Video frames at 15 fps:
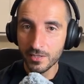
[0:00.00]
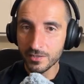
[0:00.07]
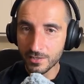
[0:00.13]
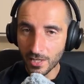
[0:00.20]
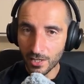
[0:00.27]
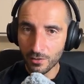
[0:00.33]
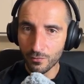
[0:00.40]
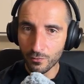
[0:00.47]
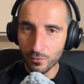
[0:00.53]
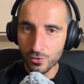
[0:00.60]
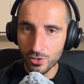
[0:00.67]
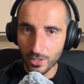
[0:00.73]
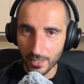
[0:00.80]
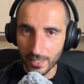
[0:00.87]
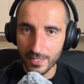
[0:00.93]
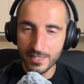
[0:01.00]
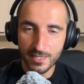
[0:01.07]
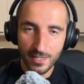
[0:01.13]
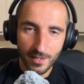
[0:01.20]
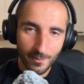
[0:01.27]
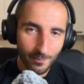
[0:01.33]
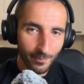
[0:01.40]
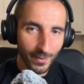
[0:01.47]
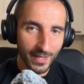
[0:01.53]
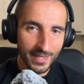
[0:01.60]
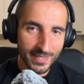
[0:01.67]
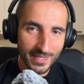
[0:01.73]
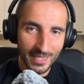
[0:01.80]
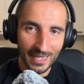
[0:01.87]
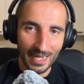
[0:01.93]
Thank you for watching guys.
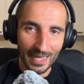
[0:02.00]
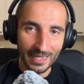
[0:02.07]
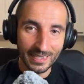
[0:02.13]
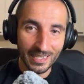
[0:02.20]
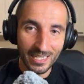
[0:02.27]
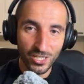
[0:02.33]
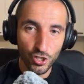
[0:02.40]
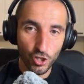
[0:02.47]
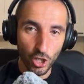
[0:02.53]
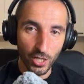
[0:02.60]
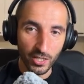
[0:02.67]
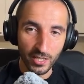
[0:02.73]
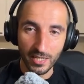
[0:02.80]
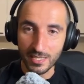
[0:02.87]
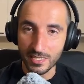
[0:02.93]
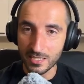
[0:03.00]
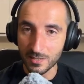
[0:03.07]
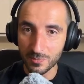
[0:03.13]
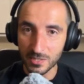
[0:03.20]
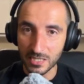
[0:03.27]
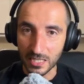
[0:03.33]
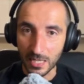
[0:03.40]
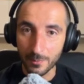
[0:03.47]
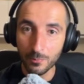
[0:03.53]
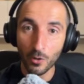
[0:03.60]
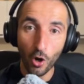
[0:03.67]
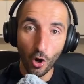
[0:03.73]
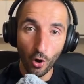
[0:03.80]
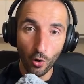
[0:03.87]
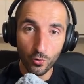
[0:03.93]
Please like, share and subscribe.
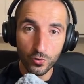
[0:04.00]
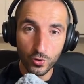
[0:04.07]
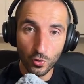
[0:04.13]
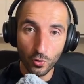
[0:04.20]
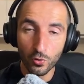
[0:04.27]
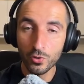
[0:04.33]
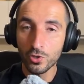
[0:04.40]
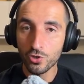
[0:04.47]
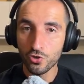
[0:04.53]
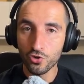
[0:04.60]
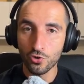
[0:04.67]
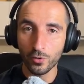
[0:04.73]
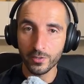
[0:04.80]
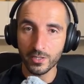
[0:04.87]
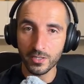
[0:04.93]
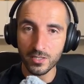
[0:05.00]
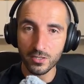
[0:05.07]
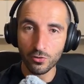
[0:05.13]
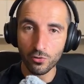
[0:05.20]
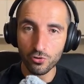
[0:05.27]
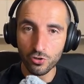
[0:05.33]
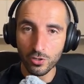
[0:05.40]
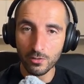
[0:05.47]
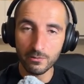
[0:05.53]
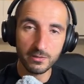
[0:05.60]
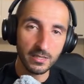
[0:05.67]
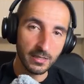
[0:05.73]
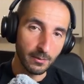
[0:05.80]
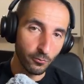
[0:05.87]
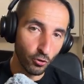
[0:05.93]
Also join the Discord channel
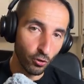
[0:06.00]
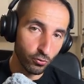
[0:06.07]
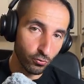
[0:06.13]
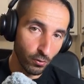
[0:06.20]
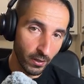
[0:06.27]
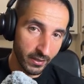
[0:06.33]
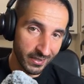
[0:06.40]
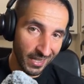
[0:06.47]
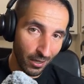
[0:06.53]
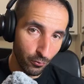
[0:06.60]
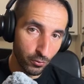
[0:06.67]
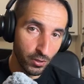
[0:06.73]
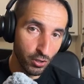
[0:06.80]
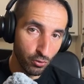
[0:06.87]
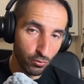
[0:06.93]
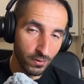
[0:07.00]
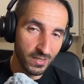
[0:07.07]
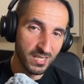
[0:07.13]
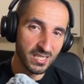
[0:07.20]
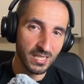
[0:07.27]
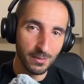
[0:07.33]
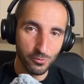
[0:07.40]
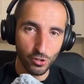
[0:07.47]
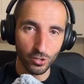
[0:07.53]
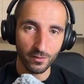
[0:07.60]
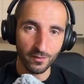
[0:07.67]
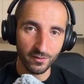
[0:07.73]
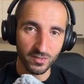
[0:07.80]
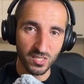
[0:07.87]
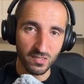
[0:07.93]
that I'm going to link down into the description
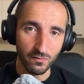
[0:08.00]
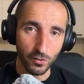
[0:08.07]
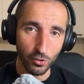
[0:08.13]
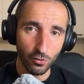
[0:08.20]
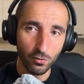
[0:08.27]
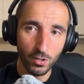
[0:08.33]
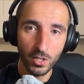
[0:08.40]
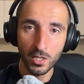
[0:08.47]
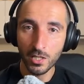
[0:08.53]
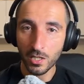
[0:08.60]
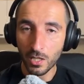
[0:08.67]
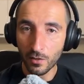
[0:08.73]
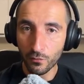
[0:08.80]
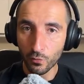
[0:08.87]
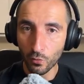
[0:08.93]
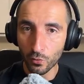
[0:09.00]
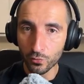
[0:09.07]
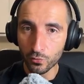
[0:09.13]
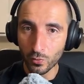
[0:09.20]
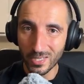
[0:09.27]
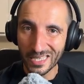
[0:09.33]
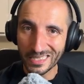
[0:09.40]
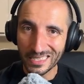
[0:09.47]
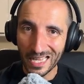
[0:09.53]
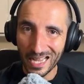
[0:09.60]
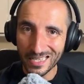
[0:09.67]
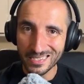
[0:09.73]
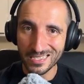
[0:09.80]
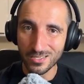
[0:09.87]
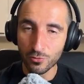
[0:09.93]
of this video. If you want to get
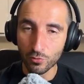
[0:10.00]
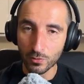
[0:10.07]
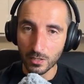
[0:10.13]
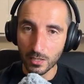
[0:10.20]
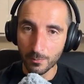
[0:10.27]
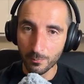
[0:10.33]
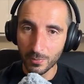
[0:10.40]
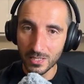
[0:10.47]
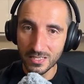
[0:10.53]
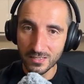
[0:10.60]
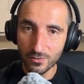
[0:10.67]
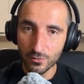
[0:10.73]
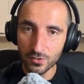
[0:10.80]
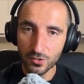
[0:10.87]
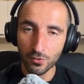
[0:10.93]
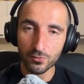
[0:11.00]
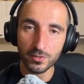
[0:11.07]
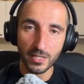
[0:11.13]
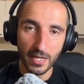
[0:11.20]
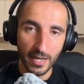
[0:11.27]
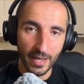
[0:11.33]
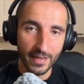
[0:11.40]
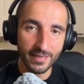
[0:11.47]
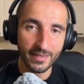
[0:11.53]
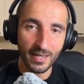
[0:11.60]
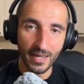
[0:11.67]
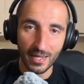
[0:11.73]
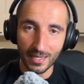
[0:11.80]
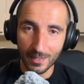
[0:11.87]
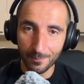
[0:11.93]
access to the complete source code and
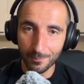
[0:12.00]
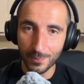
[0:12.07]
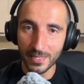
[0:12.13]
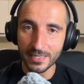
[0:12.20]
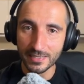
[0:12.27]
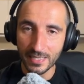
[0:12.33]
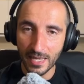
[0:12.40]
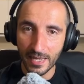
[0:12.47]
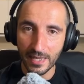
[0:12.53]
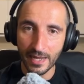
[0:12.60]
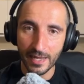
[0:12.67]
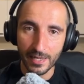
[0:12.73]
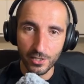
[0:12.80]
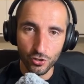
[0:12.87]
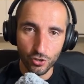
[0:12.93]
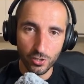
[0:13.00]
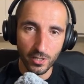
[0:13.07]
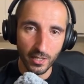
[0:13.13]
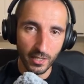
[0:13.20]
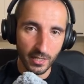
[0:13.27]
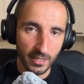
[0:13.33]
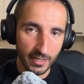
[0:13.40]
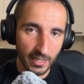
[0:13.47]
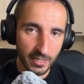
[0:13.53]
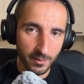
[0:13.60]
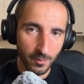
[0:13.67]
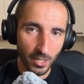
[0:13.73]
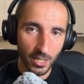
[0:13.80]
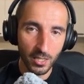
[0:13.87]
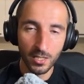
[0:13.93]
a complete AI engineering
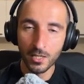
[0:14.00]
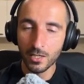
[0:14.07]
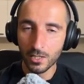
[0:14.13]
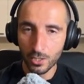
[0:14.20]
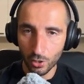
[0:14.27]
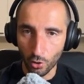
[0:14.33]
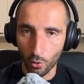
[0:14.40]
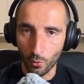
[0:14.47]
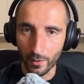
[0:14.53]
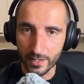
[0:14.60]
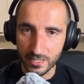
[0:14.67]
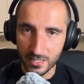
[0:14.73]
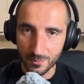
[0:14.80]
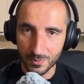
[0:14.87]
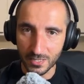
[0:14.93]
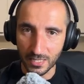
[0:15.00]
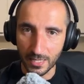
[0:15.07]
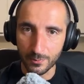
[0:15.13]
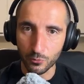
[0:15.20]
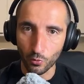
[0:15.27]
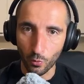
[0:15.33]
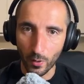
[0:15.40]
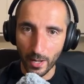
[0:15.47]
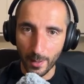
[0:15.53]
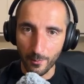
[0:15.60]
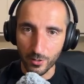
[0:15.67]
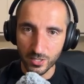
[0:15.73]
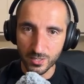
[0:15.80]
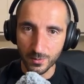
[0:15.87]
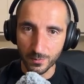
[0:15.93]
academy, go and subscribe to
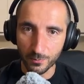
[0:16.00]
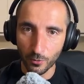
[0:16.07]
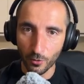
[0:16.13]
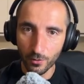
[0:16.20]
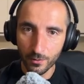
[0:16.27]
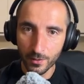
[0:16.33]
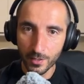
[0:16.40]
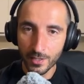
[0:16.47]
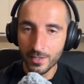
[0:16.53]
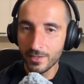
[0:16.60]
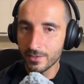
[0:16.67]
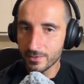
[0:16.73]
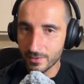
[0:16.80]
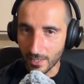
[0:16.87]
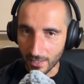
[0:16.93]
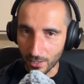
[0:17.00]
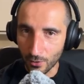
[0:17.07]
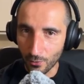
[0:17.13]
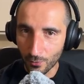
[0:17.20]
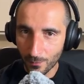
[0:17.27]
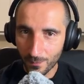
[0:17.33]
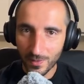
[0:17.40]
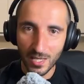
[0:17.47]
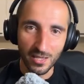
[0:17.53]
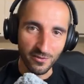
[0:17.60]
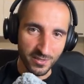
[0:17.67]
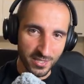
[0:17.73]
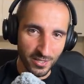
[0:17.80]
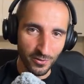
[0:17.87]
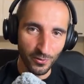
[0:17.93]
MLExpert Pro. Thank you, and I'll
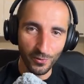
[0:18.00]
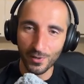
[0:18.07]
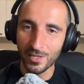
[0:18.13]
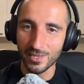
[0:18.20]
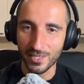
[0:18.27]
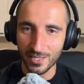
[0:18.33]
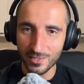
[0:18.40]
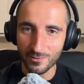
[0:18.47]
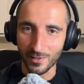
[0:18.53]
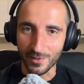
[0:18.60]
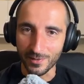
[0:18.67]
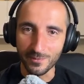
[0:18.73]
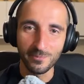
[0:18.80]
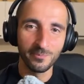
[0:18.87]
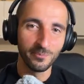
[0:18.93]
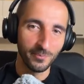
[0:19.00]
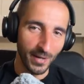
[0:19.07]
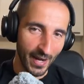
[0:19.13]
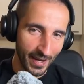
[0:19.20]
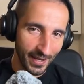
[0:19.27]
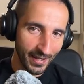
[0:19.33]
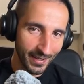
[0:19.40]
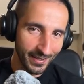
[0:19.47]
see you in the next one. Bye.